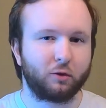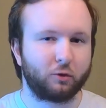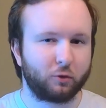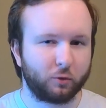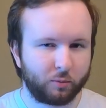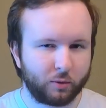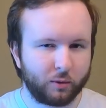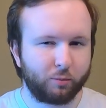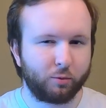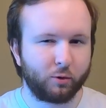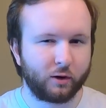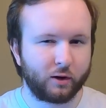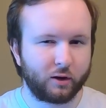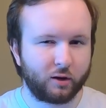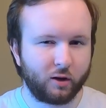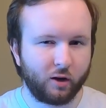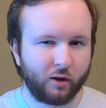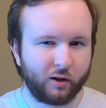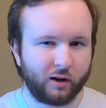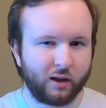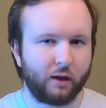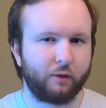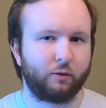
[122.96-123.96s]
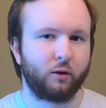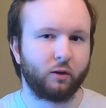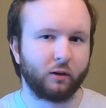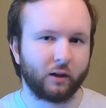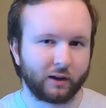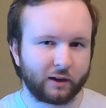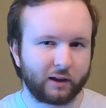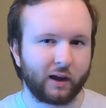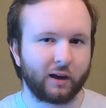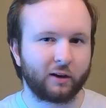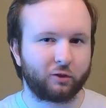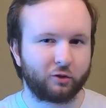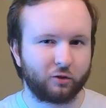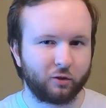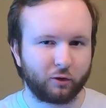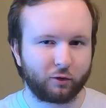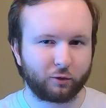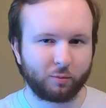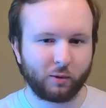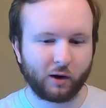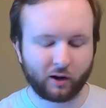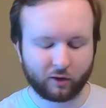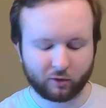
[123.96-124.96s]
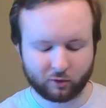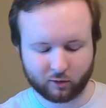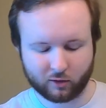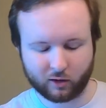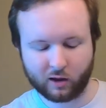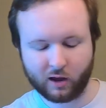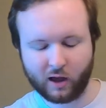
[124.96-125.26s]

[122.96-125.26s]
this will be pretty good. If you like extra spicy,